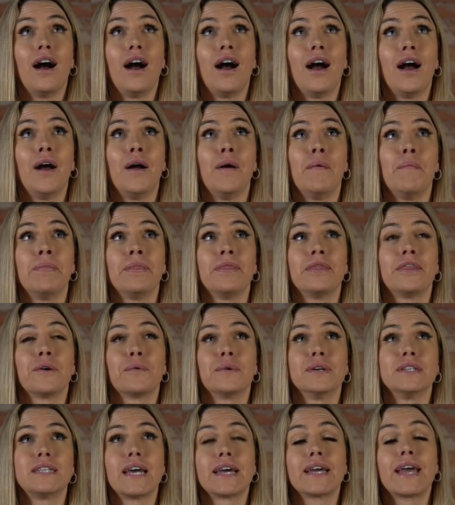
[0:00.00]
um, there
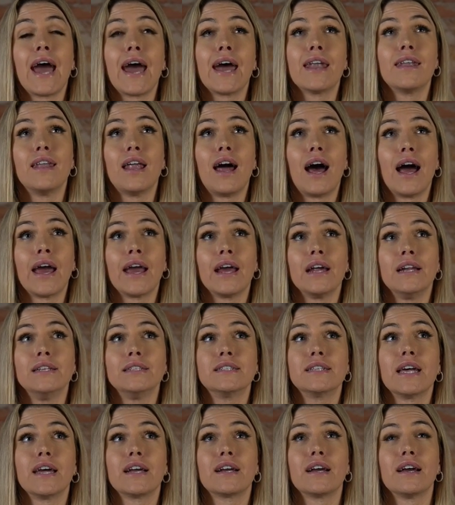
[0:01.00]
was like
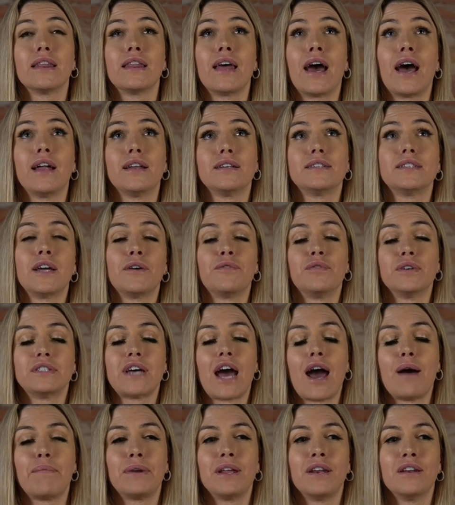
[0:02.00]
headlines like that stuff was
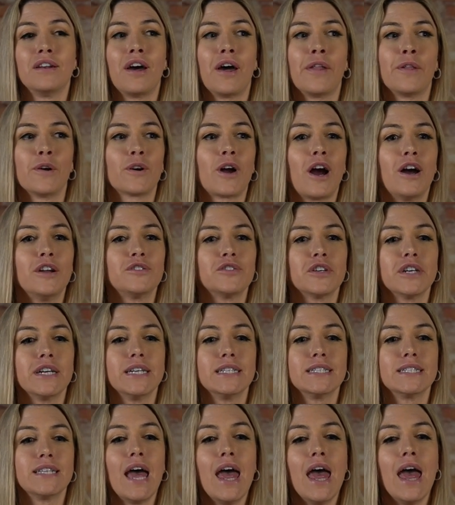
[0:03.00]
happening in other
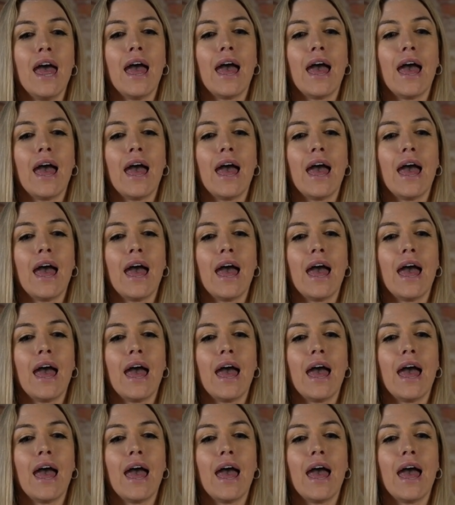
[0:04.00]
countries.